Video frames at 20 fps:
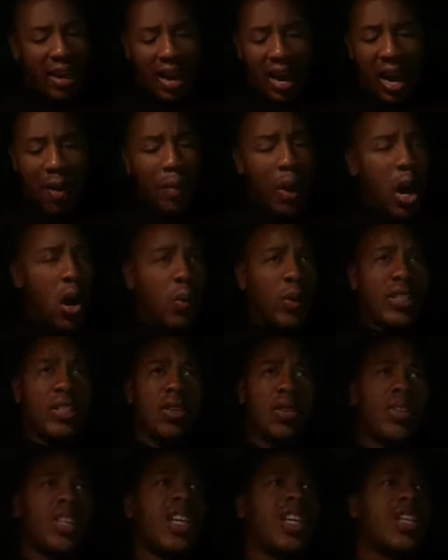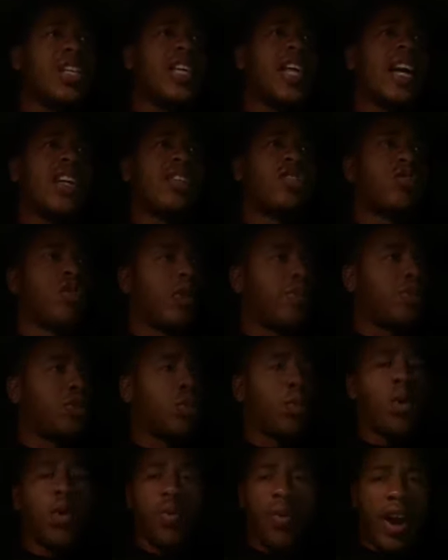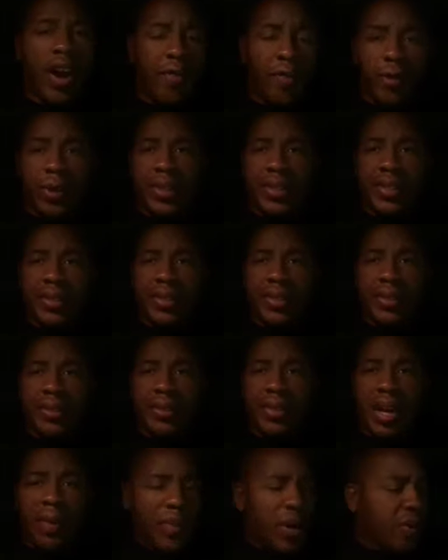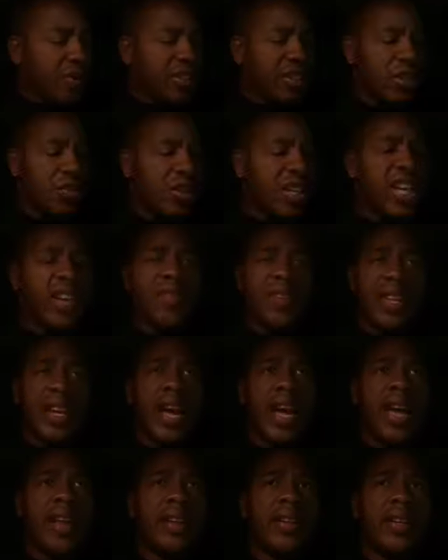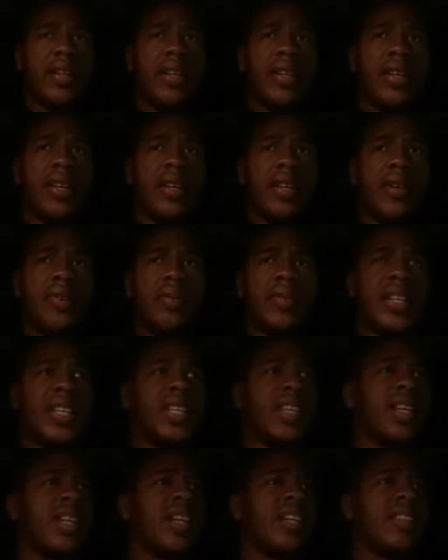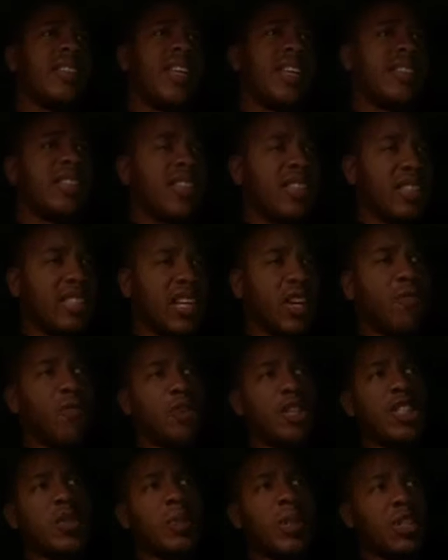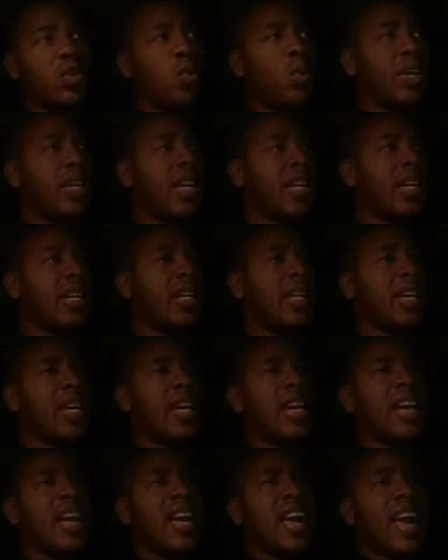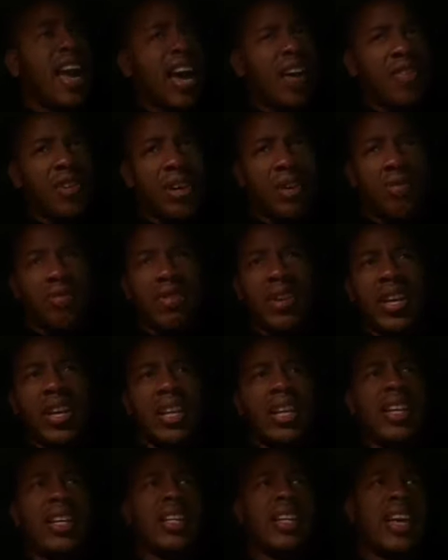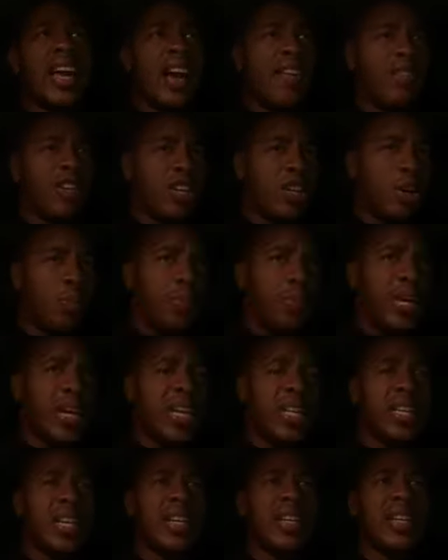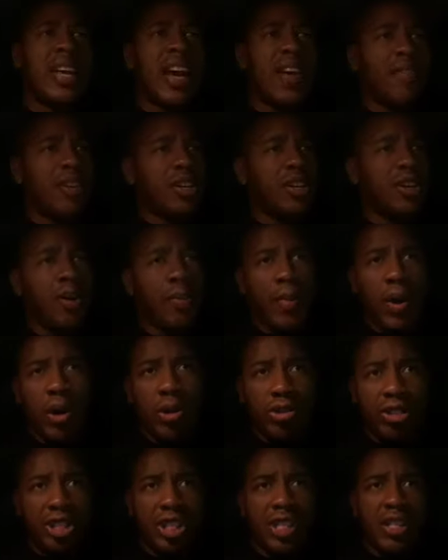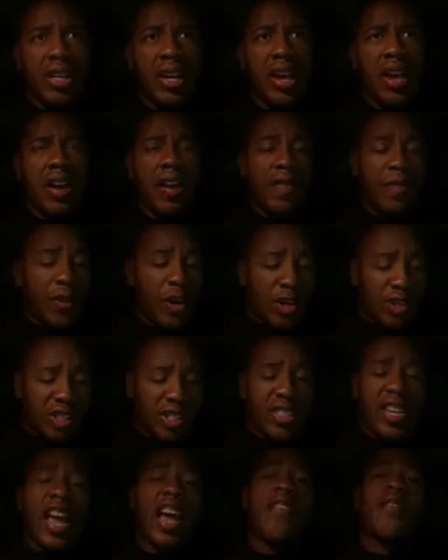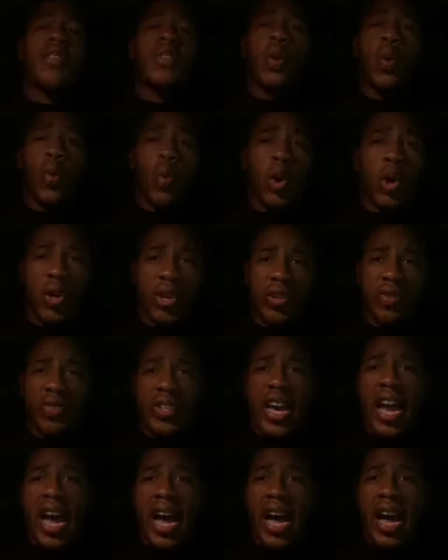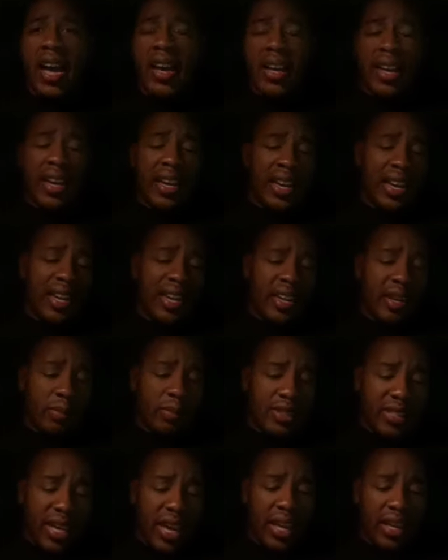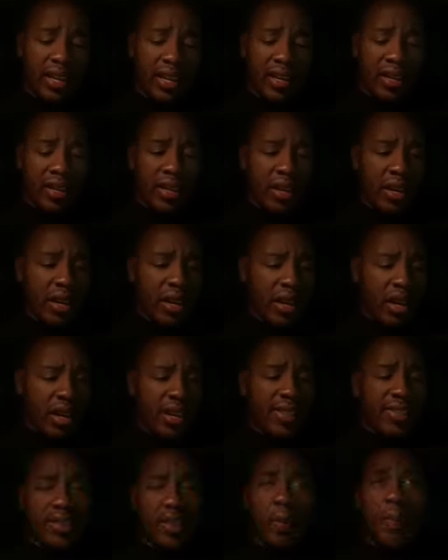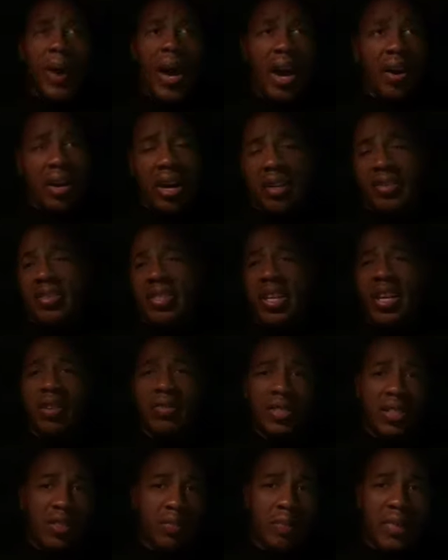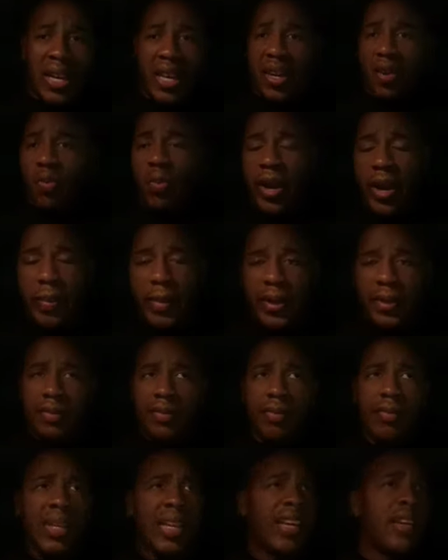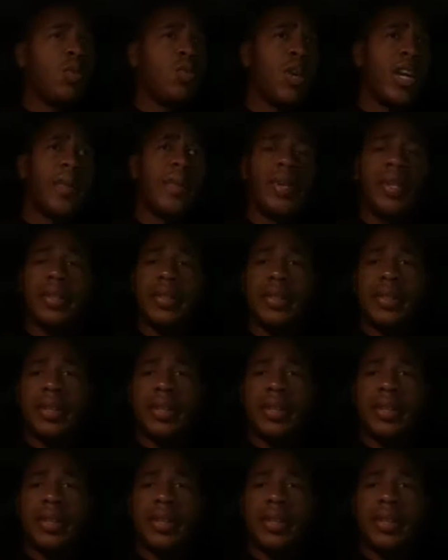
I'm always going to give you that scriptural reference. I'm always going to give you that because it's a difference between having a feeling, having an opinion, having an emotion, versus having the word of Yah and him telling us about ourselves as men and women, men and women.